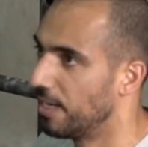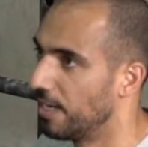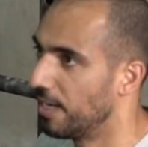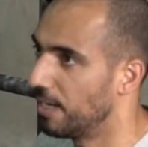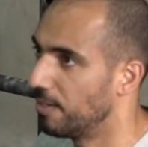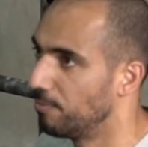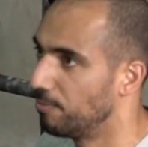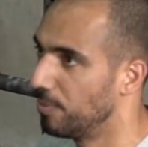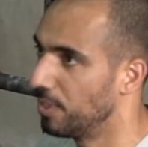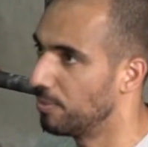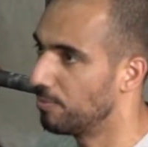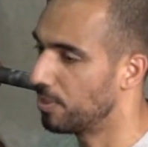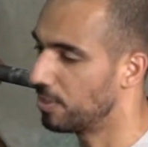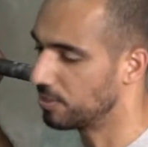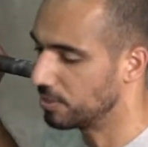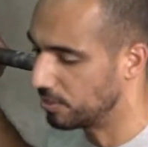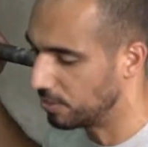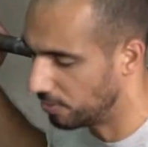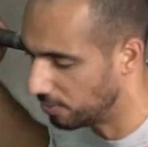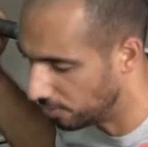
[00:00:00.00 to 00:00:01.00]
and
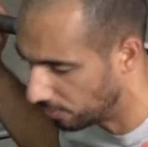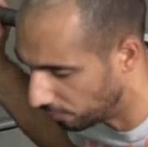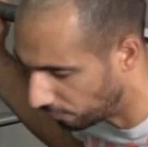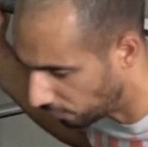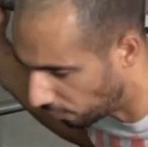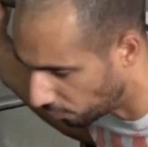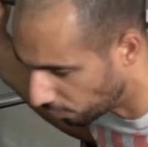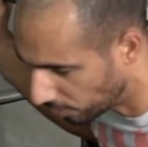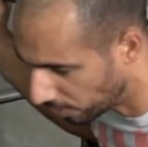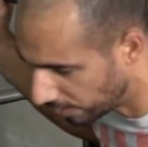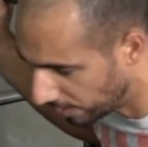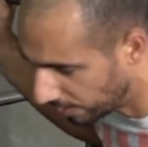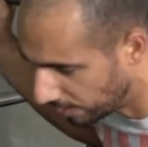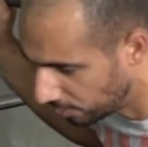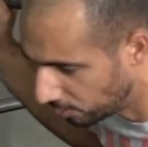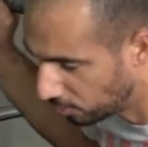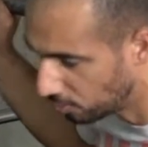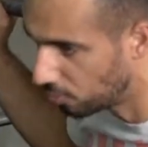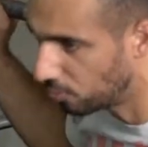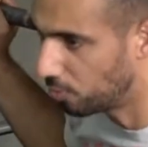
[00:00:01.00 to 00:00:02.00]
minimize any forward
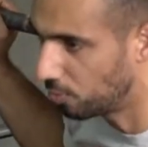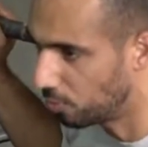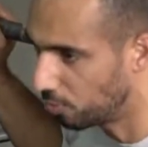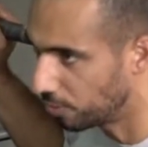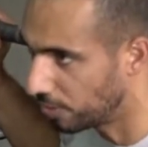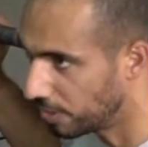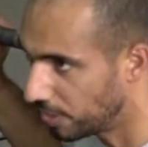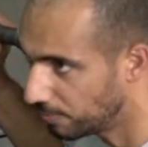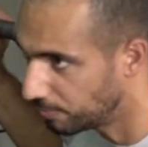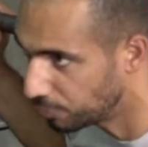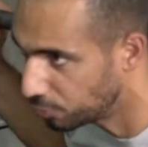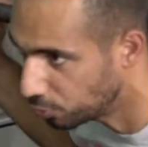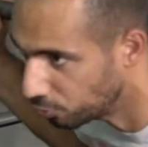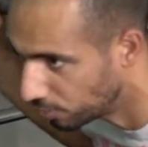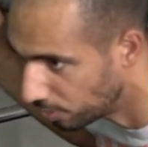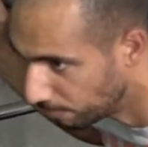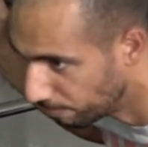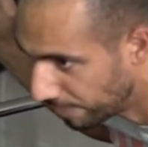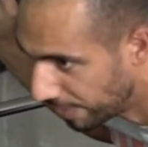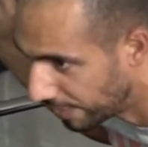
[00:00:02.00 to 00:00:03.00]
lean or the hips
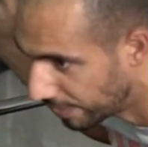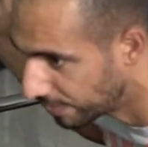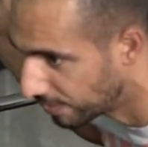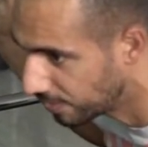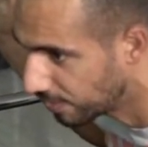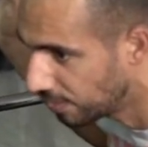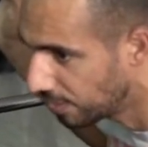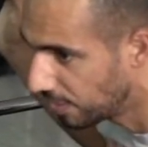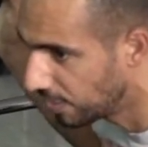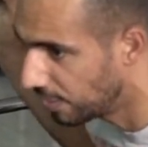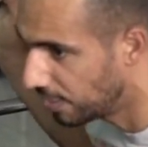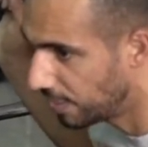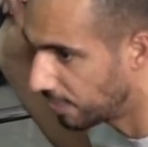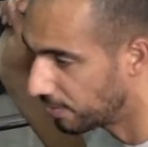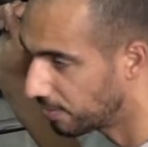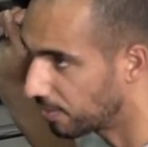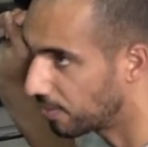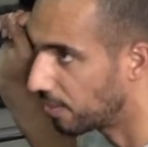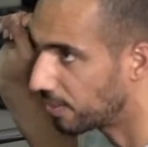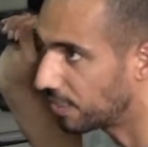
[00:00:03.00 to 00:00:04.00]
shooting back,
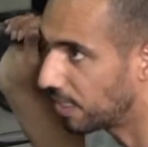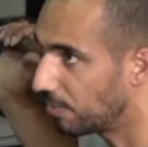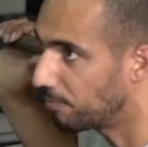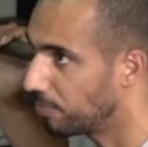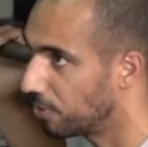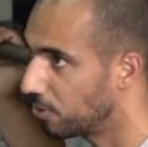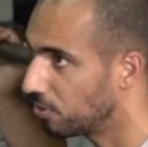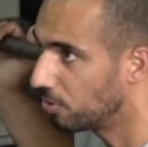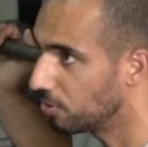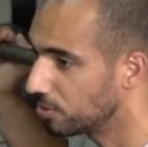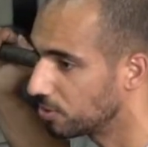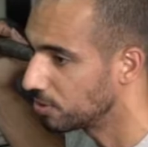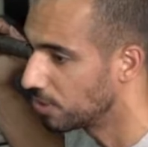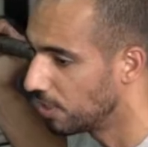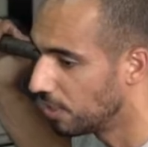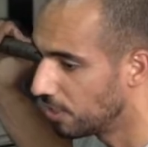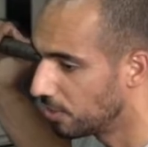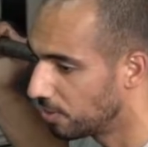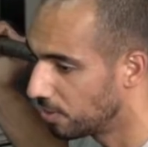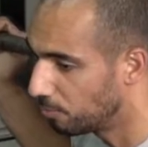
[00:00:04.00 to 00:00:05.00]
anything like that, because
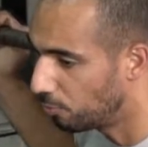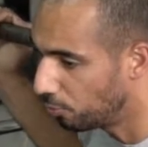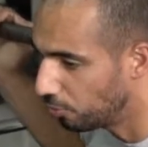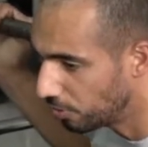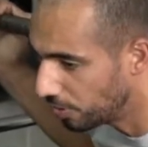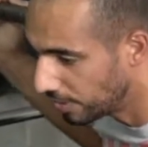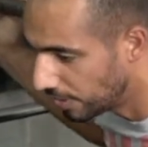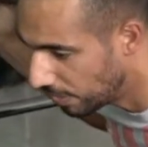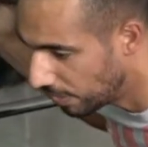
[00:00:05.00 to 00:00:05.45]
the more the